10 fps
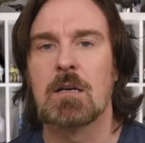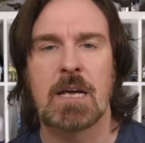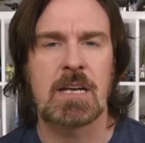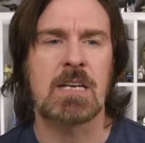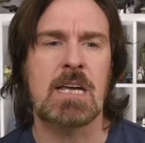
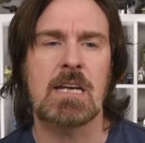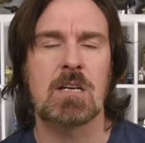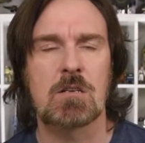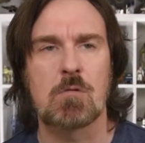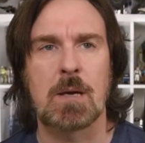It
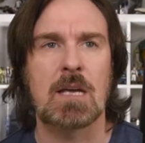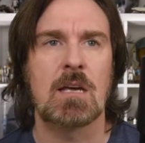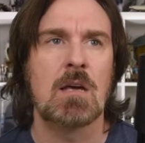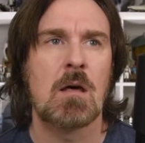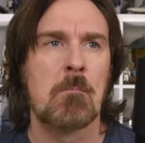needed to be
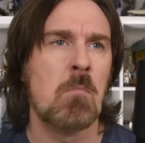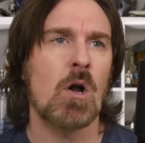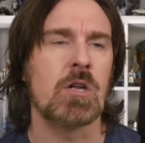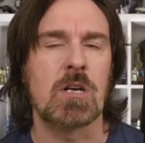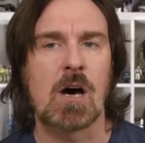
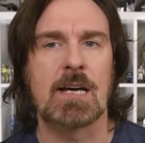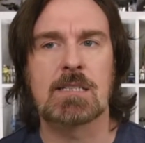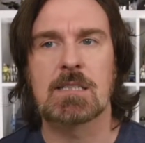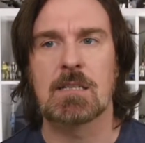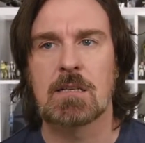modernised,